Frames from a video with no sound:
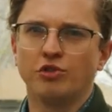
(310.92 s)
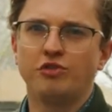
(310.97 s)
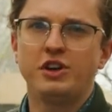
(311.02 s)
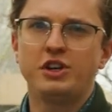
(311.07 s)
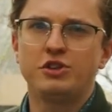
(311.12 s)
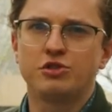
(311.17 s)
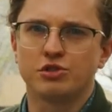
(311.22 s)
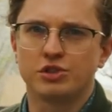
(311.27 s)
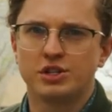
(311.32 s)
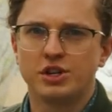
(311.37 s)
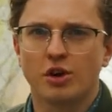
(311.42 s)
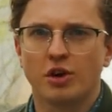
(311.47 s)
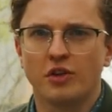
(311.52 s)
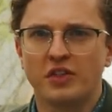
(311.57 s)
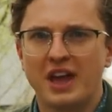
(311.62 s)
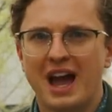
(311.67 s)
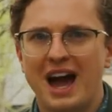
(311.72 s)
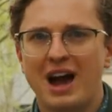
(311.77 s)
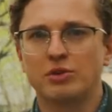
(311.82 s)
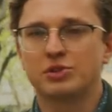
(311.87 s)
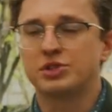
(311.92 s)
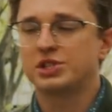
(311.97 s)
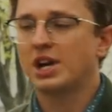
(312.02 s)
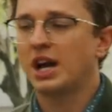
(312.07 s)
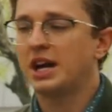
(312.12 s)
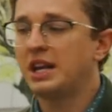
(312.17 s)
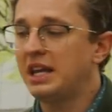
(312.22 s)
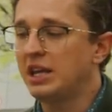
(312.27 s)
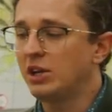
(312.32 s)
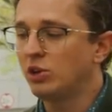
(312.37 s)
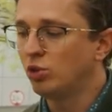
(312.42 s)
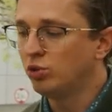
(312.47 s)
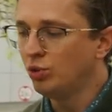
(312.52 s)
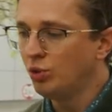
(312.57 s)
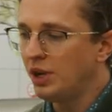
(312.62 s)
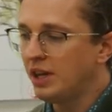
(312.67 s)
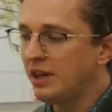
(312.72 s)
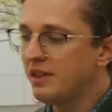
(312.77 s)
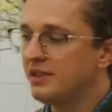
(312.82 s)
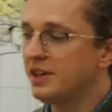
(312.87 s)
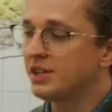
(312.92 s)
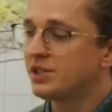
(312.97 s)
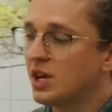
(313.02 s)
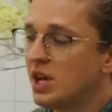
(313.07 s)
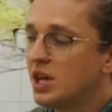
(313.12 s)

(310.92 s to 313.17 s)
features here on the outside, including this